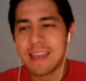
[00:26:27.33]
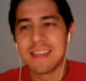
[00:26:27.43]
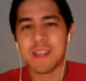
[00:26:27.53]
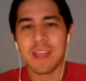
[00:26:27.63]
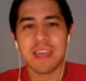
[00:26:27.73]

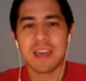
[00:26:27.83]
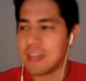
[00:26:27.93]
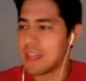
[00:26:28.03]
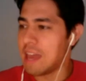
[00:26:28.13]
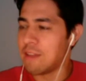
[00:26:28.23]

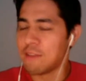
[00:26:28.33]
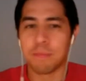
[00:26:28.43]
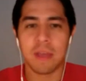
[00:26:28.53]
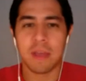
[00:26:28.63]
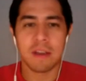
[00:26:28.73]
NFL
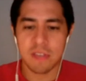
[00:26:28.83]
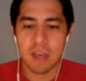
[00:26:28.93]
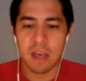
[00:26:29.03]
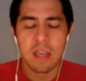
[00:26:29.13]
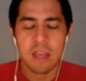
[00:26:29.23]
players
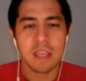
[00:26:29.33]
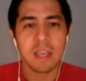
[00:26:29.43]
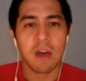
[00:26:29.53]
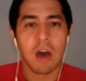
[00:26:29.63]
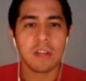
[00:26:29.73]
get
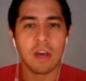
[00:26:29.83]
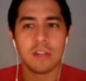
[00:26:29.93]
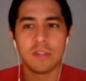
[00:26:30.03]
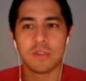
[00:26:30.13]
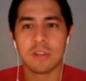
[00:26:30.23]

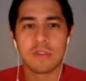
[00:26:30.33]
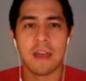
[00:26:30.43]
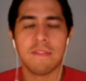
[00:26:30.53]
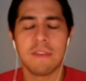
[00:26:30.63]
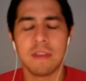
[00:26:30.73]
caught drunk
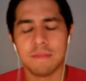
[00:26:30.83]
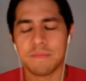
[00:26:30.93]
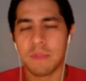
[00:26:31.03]
driving.